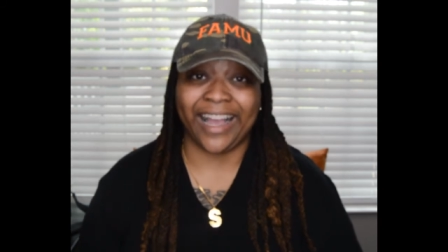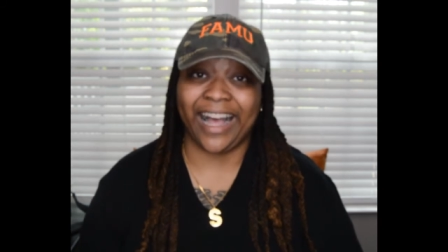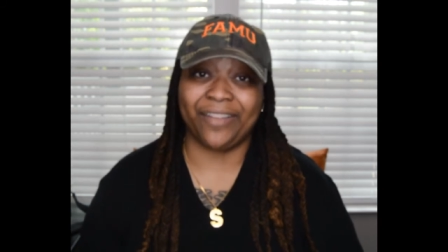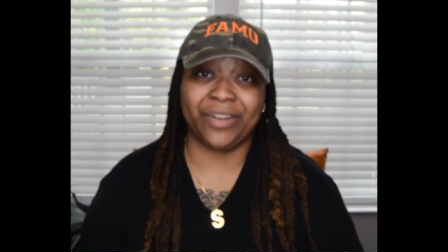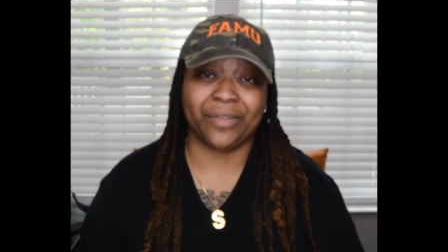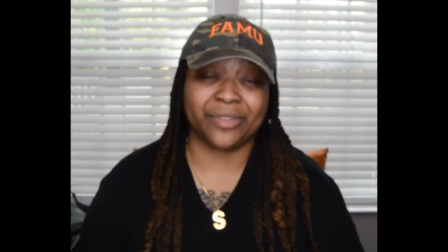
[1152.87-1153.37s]

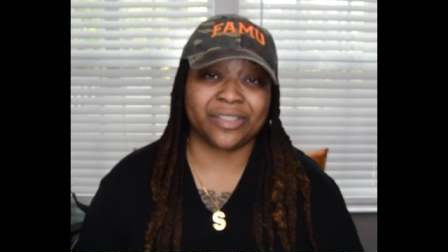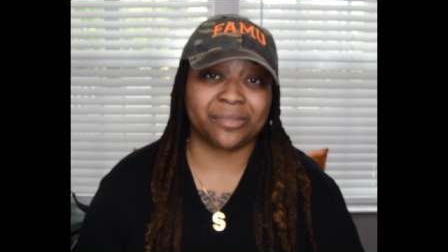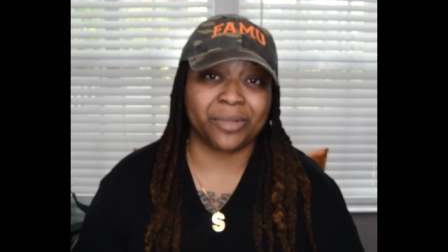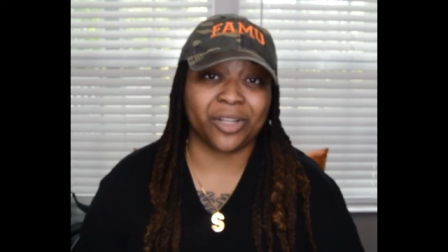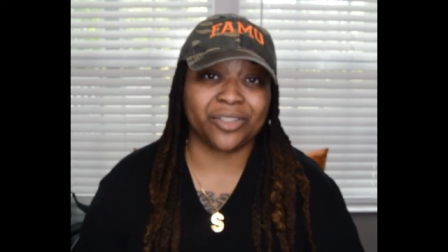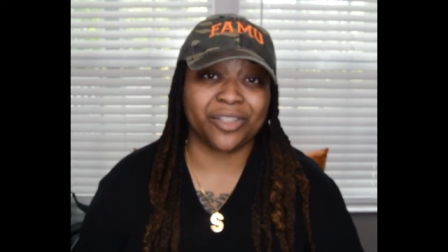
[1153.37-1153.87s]
I've never
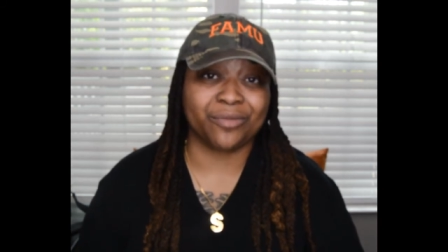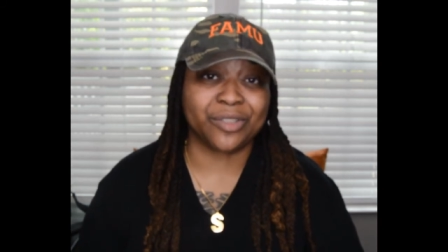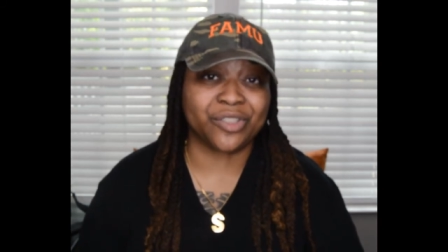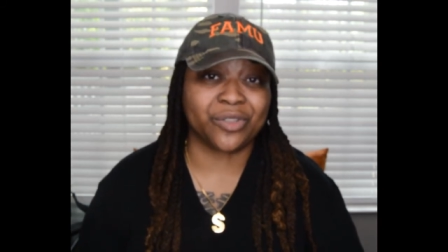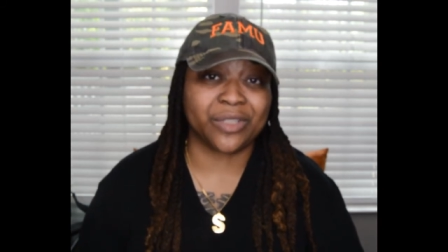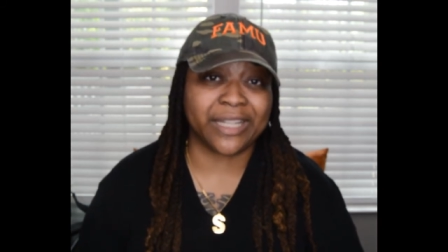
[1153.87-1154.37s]
smelled the
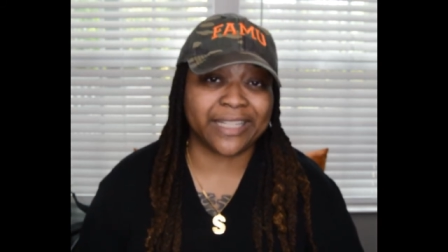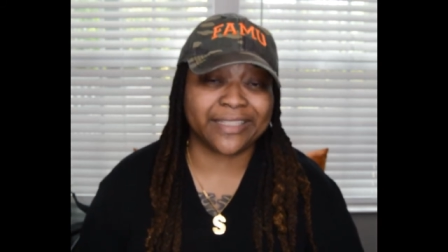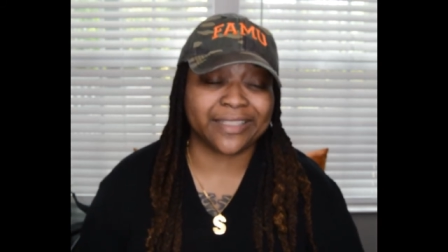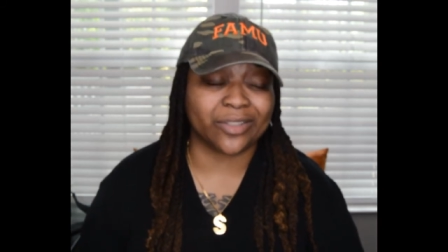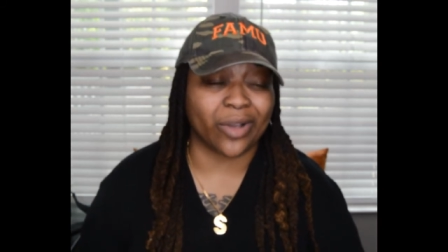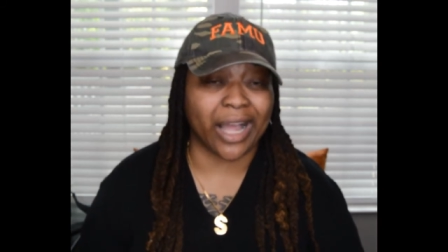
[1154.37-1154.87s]
original
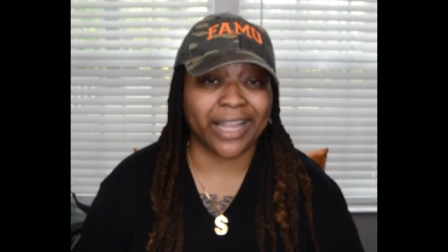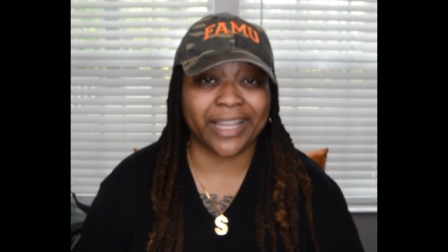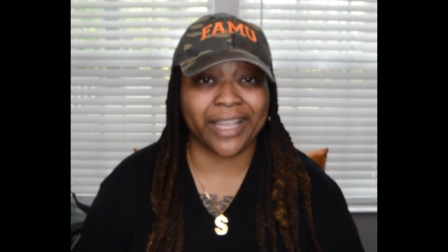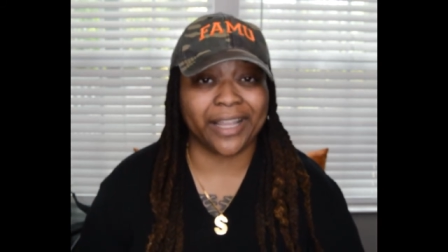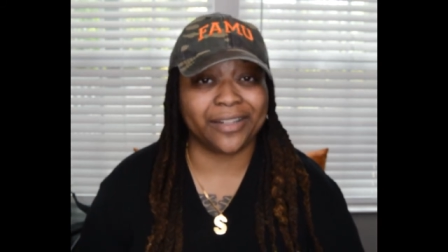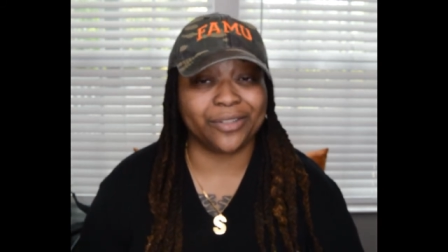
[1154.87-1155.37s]
Layton, so I
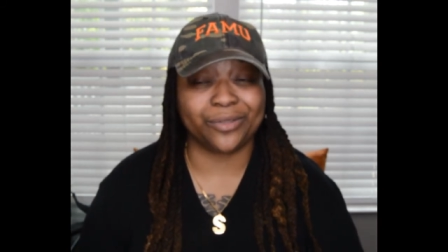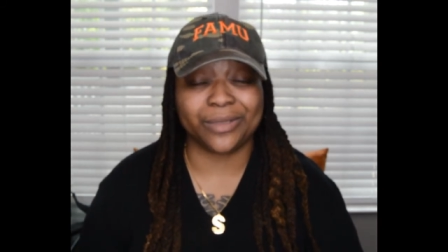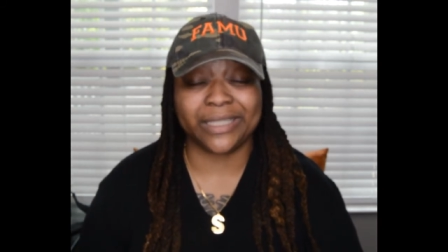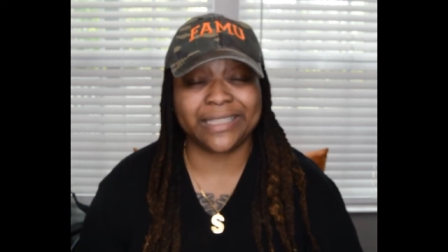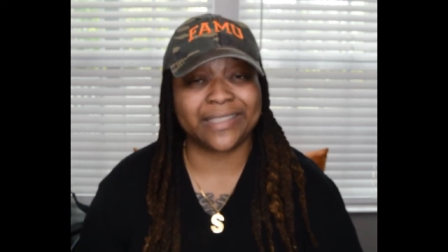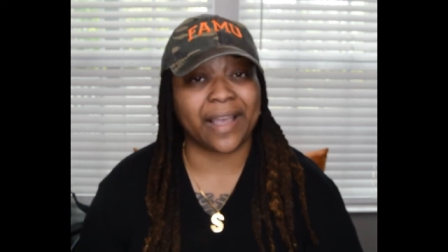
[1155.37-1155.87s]
can't do
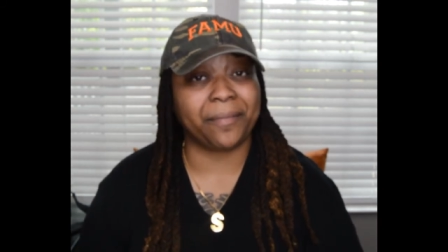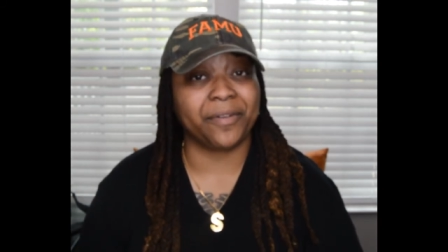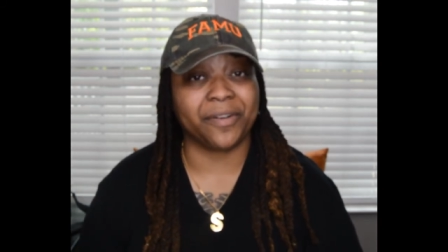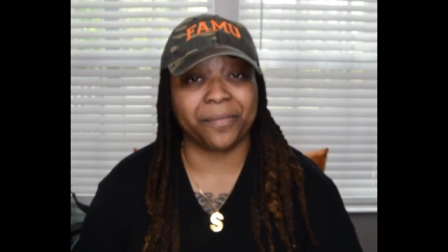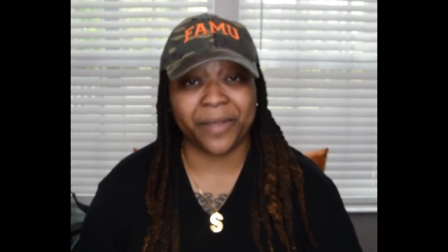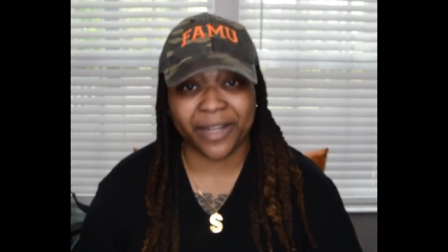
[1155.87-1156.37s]
any type
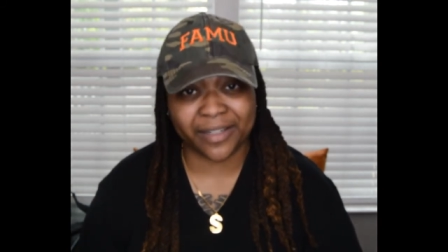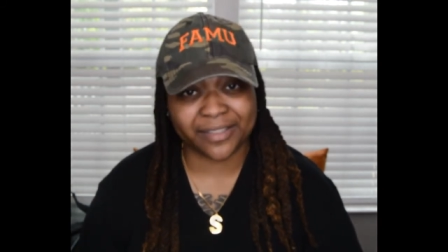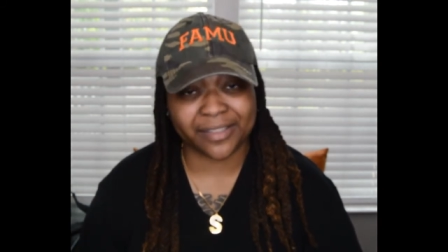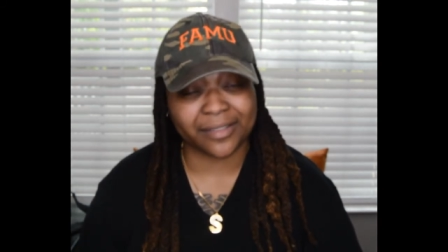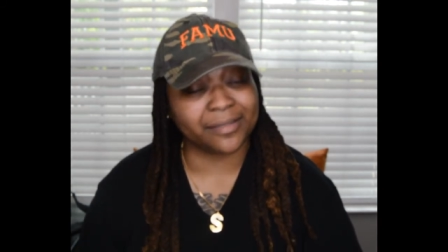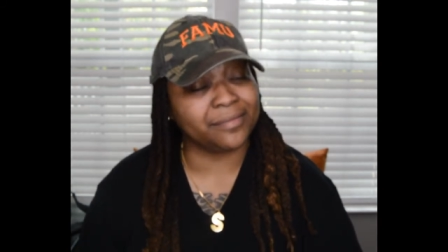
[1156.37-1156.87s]
of
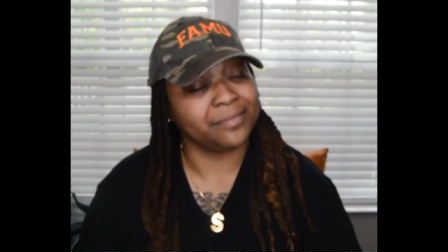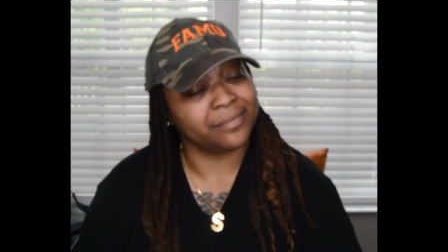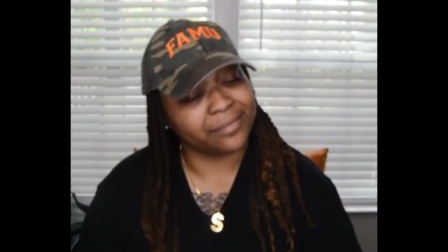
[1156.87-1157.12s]
comparison,